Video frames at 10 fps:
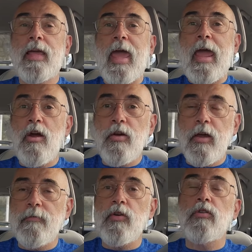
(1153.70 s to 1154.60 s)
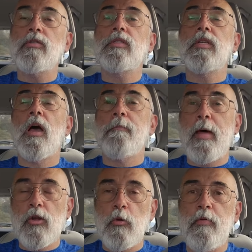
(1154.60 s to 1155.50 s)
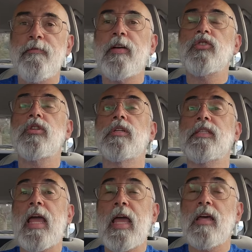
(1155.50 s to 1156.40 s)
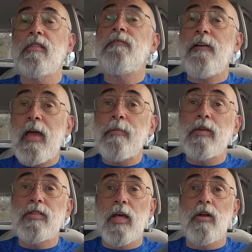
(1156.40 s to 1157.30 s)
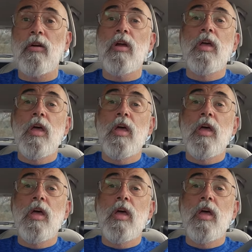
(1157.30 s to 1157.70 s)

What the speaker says: caregivers, medical professionals, and the families that are